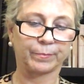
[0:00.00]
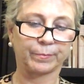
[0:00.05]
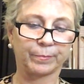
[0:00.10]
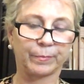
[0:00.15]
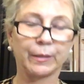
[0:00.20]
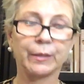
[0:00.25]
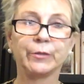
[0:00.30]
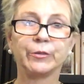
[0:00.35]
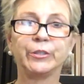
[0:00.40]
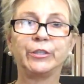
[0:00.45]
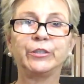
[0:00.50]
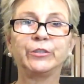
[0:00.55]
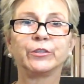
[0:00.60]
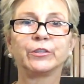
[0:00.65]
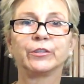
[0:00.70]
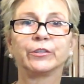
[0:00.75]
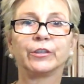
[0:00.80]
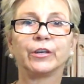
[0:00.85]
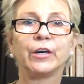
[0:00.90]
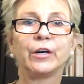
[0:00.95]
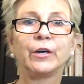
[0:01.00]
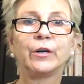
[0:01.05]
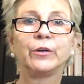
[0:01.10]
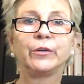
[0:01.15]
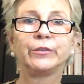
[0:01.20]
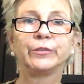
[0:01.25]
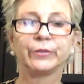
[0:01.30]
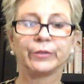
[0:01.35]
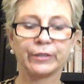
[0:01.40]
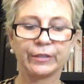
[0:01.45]
blow a nuclear
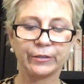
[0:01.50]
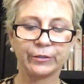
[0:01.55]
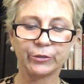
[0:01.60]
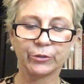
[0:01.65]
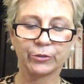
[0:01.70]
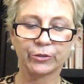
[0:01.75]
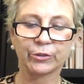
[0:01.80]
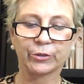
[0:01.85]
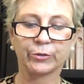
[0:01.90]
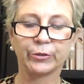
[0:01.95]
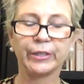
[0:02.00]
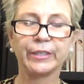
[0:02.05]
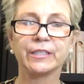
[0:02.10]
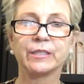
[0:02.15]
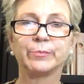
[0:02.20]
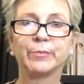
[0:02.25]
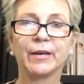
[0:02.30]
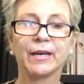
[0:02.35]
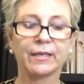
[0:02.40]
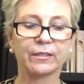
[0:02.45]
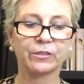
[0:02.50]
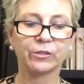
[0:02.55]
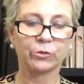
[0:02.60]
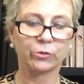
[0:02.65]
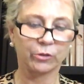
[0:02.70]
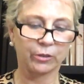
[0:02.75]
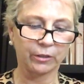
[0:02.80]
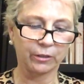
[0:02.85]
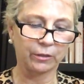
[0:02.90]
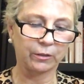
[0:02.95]
hole in North Korea's back
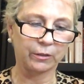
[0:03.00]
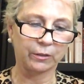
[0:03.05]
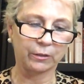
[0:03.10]
door,